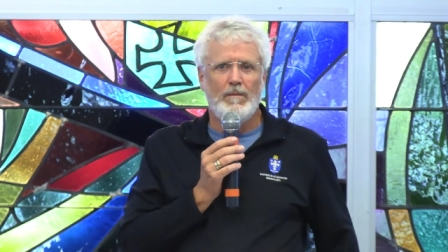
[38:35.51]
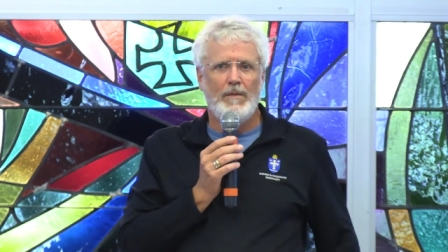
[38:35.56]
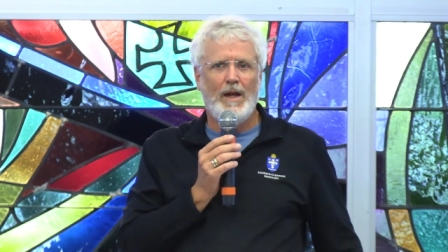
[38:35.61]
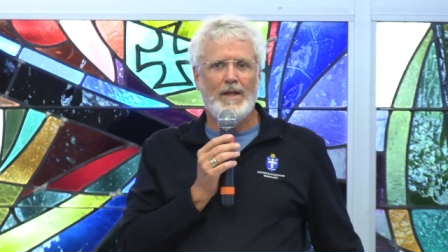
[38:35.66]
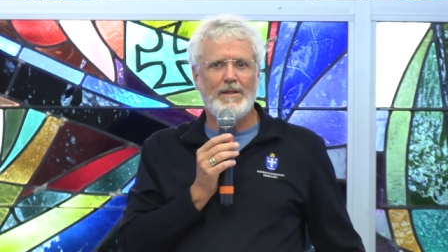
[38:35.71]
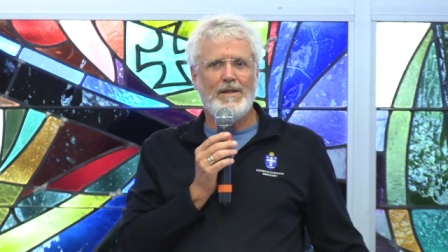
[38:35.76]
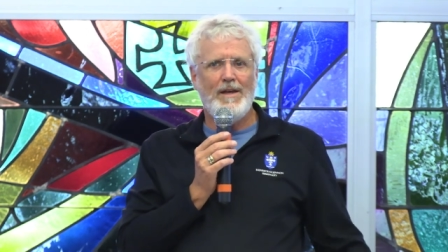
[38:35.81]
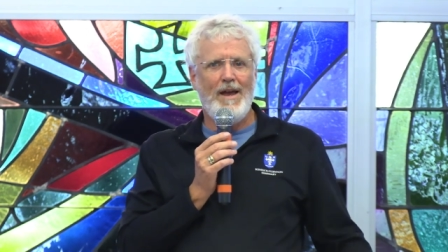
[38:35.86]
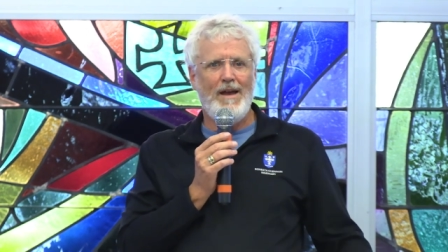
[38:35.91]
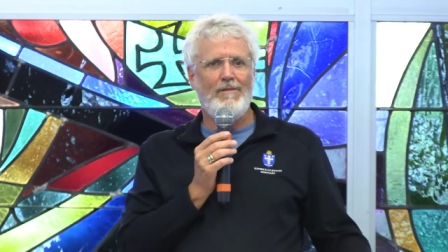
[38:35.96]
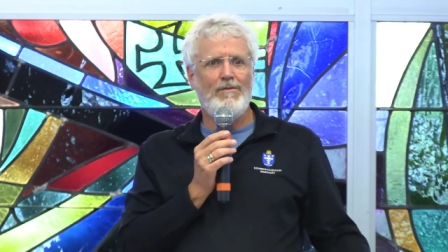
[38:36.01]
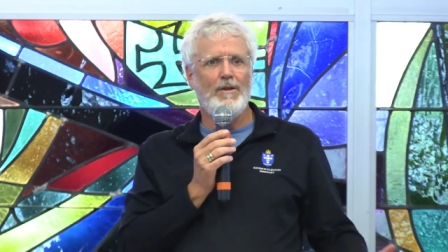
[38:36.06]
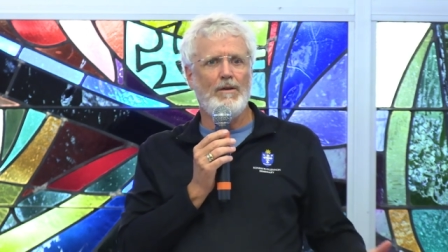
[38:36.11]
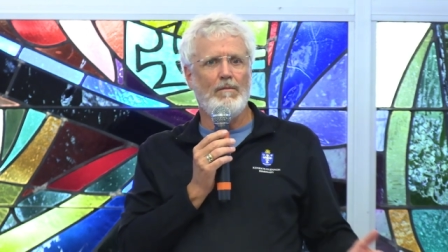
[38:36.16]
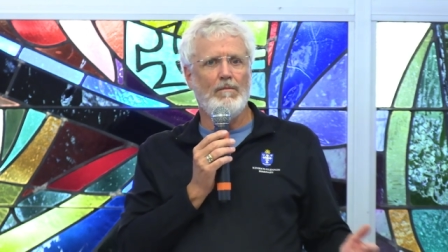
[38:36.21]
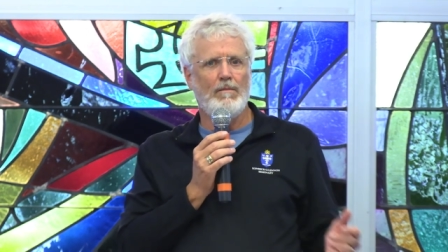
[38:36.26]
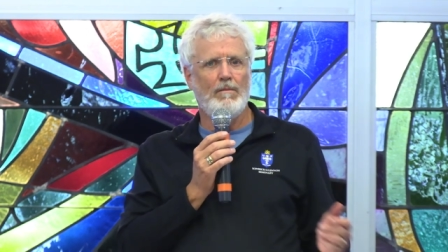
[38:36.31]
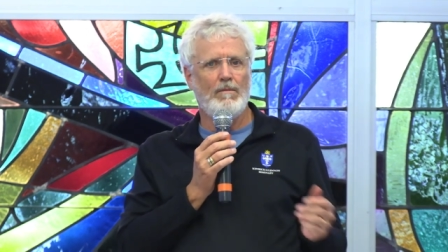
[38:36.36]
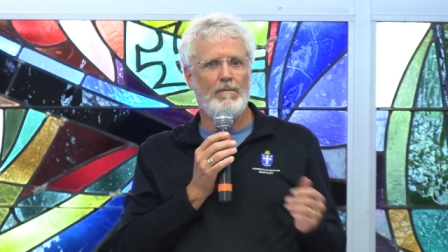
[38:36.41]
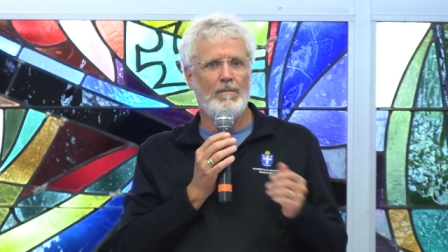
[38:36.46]
That's
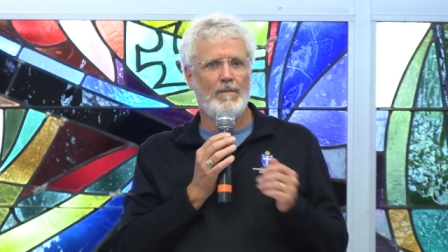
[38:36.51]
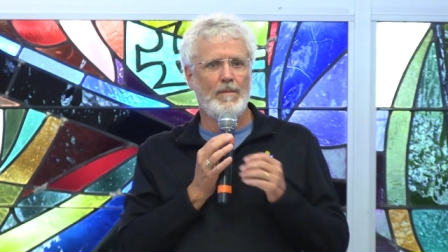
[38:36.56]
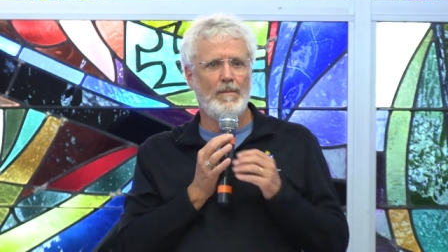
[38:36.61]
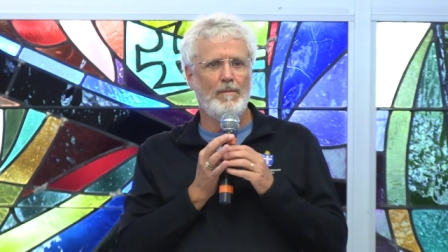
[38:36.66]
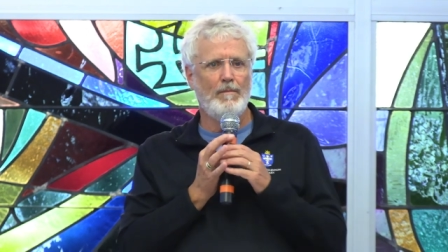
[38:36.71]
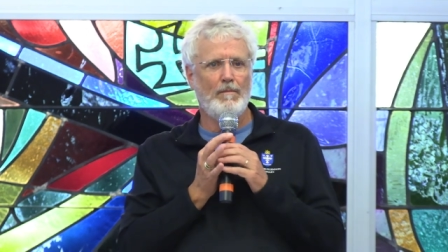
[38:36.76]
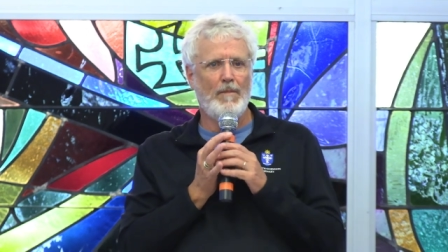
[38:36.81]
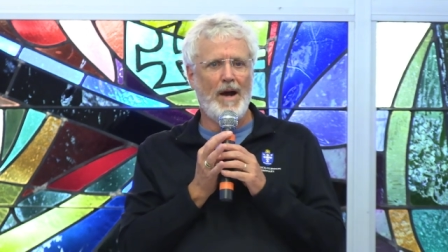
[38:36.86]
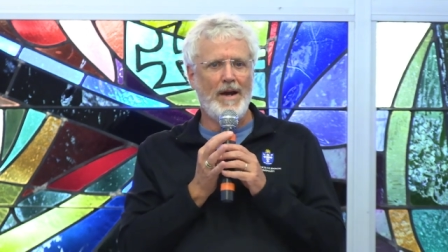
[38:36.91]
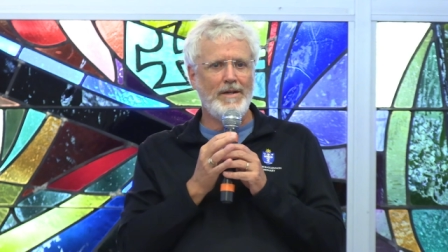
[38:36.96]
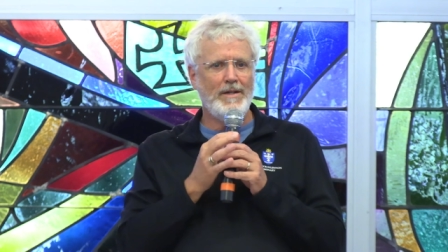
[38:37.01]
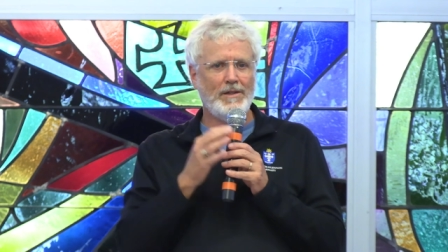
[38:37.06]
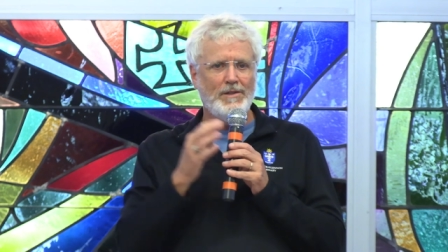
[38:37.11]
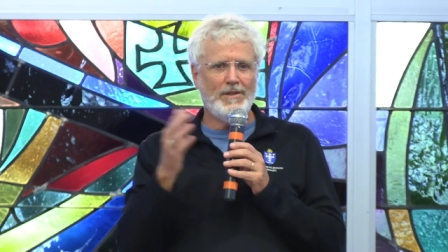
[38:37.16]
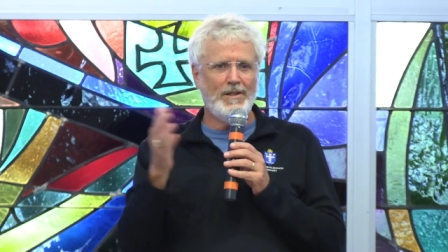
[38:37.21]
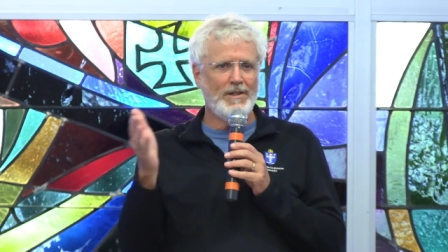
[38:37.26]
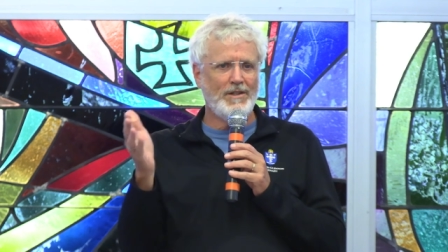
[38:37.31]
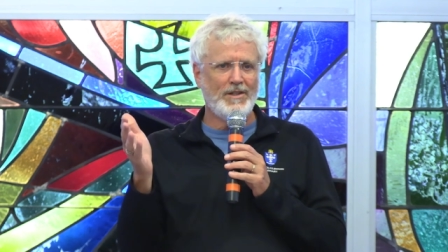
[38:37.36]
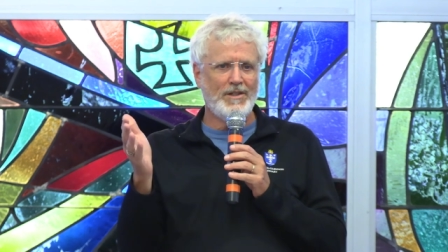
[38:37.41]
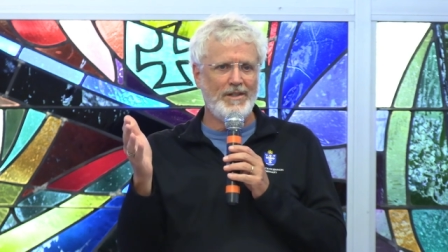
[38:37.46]
heaven. Minus
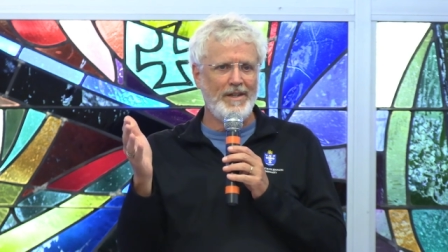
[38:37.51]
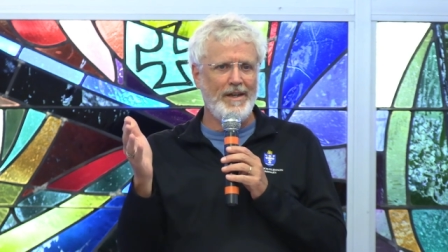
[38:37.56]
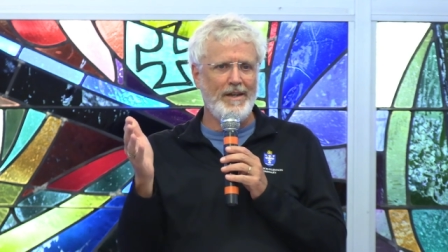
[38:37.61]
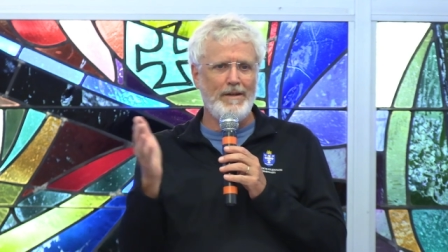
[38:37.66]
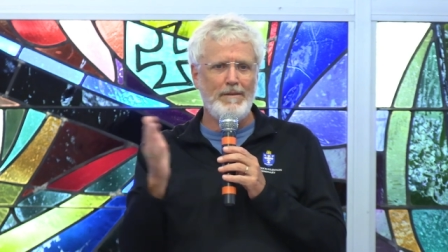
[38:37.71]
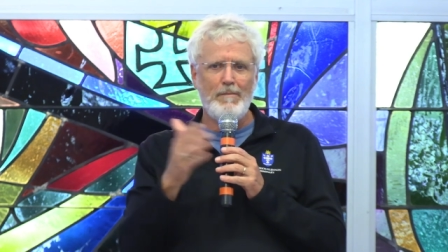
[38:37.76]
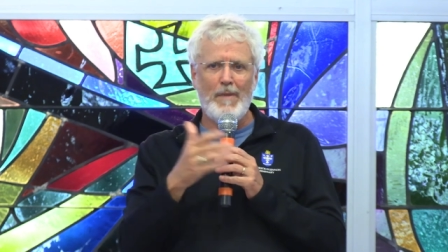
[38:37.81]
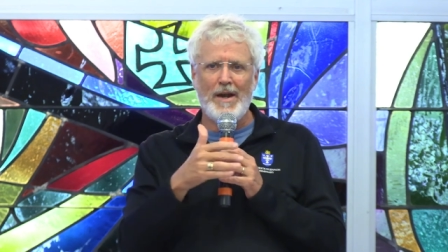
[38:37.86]
the sin,